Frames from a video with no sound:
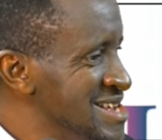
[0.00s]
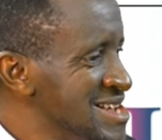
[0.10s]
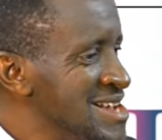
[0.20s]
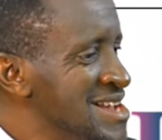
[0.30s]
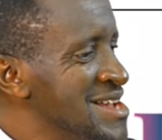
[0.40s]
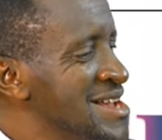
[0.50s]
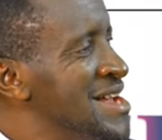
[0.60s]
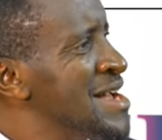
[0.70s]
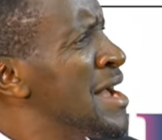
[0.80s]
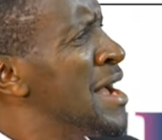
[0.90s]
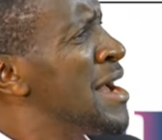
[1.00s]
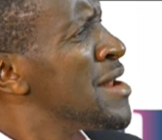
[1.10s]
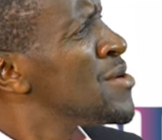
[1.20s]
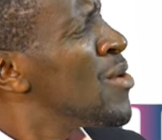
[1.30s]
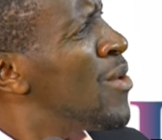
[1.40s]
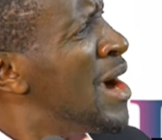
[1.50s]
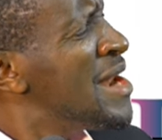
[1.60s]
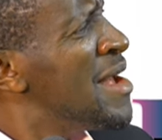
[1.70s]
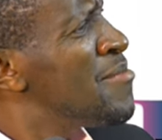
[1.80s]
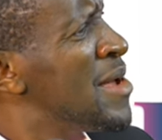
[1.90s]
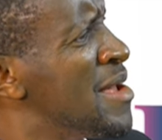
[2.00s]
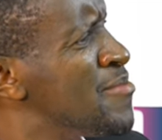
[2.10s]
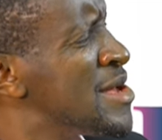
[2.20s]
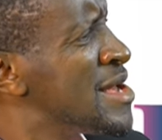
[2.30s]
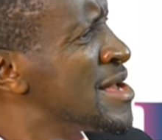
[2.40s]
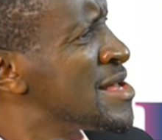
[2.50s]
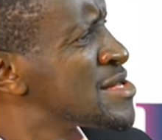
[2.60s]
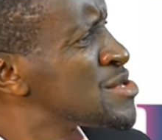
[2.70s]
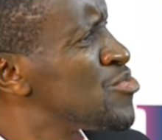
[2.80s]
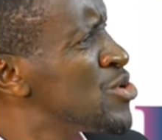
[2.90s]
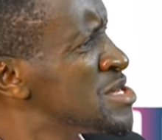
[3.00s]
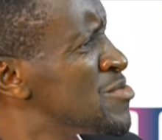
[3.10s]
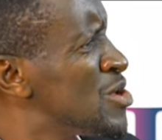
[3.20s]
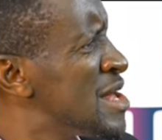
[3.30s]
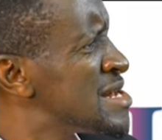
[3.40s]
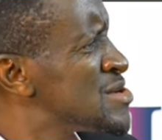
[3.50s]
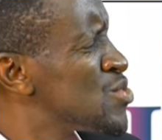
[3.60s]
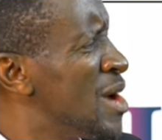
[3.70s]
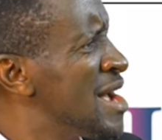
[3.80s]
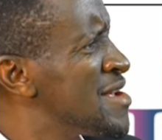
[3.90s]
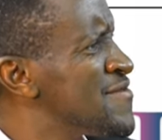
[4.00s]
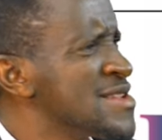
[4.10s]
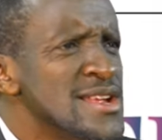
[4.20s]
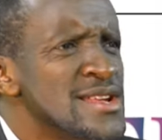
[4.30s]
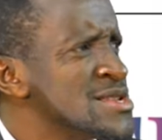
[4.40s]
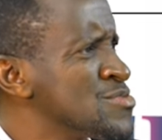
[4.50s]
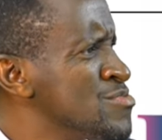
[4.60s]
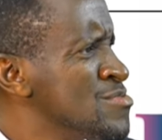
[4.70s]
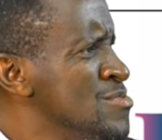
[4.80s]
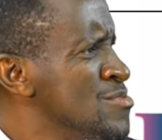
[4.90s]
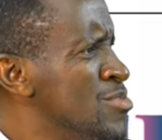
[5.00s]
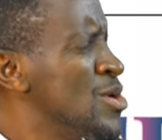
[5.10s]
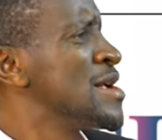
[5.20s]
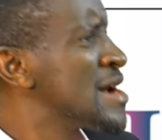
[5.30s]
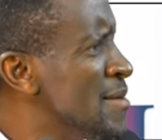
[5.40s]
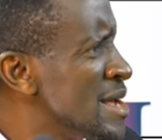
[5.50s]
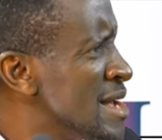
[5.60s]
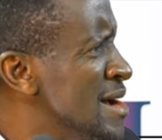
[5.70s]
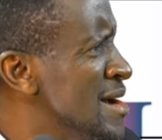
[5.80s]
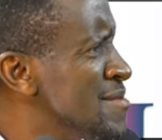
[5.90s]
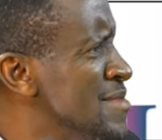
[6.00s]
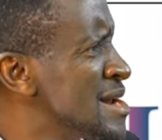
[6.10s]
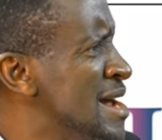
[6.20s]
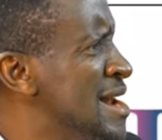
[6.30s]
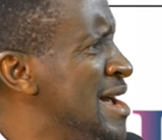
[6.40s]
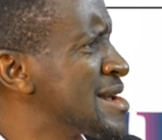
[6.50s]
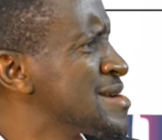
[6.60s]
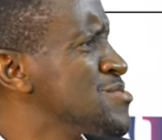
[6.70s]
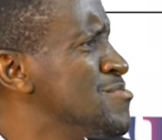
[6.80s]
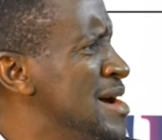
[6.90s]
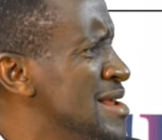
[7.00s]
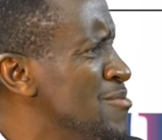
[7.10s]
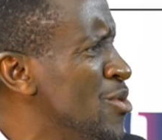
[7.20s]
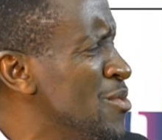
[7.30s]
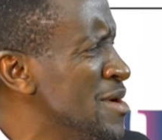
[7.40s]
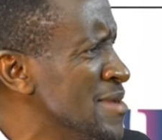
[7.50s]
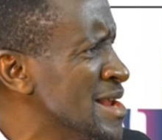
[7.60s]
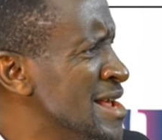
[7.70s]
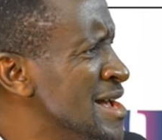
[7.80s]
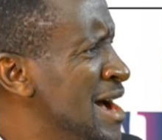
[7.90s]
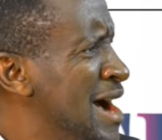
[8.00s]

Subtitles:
No wonder, maybe it's possible. That is why even there is polygamy. Men are likely to marry more women.